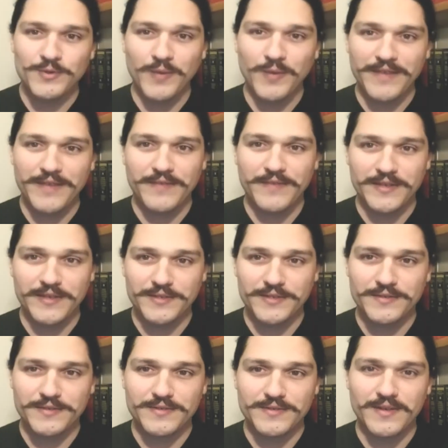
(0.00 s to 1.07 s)
to Why Fight,
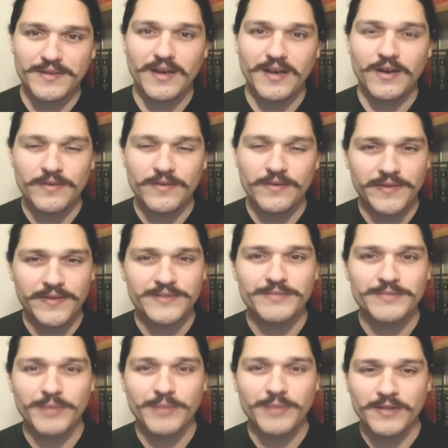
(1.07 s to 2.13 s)
a conference on
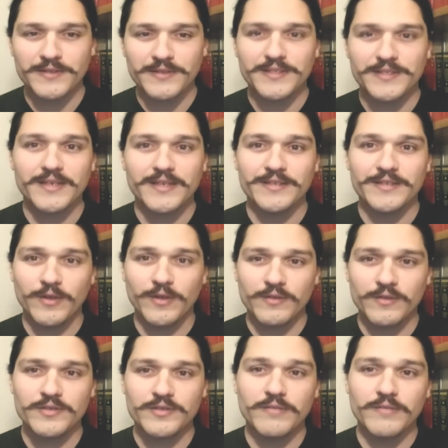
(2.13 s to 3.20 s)
politics and
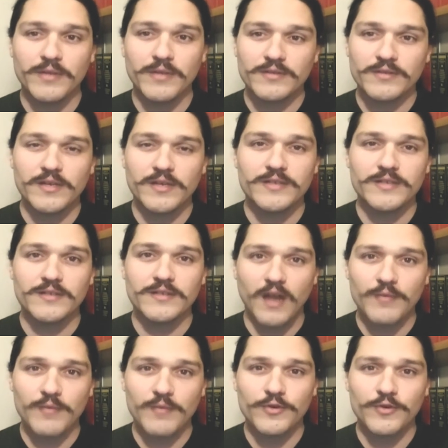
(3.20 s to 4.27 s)
ideology in militaries and
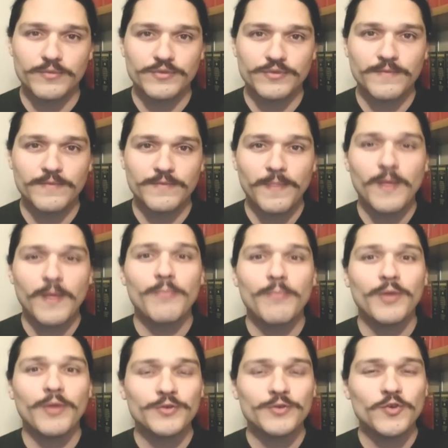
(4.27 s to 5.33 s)
armed groups,
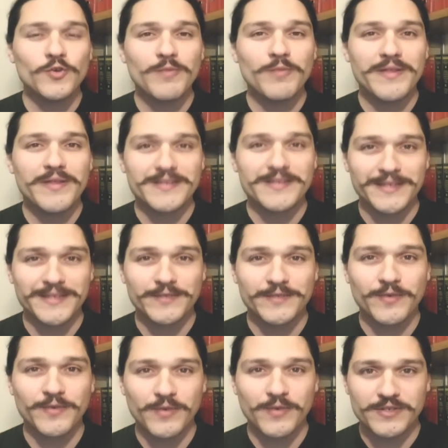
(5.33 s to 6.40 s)
brought to you by the Center for
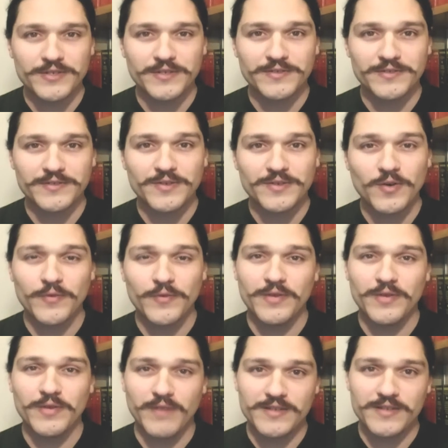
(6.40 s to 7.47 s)
War Studies of
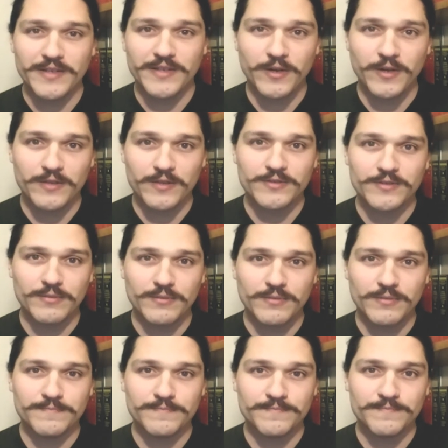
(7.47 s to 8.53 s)
University College Dublin.
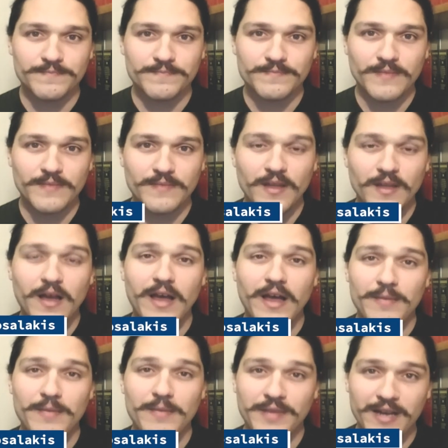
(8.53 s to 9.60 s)
I
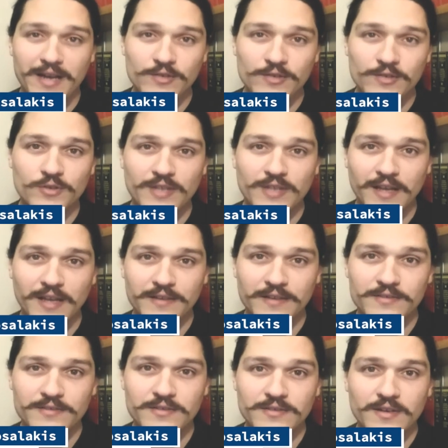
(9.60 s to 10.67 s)
am Yiannis Kokosalakis,
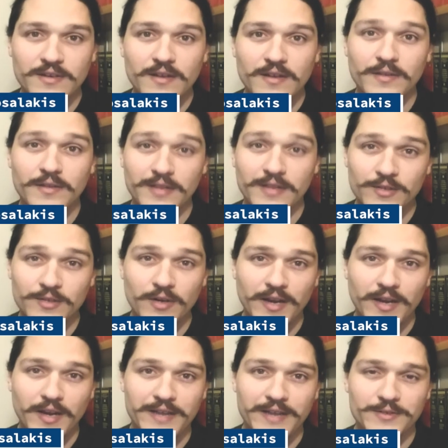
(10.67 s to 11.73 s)
the lead
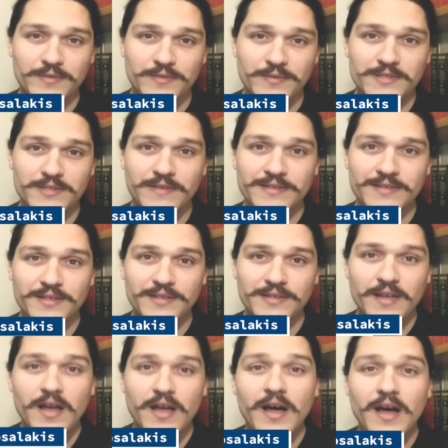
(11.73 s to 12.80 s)
organizer of this event
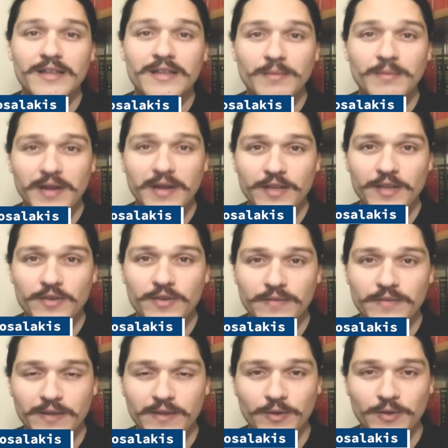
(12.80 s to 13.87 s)
and the Marie Curie
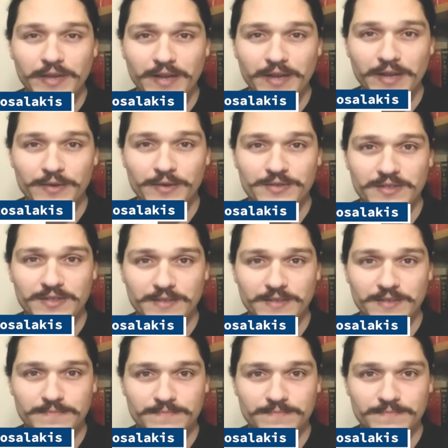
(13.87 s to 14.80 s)
Fellow here at UCD.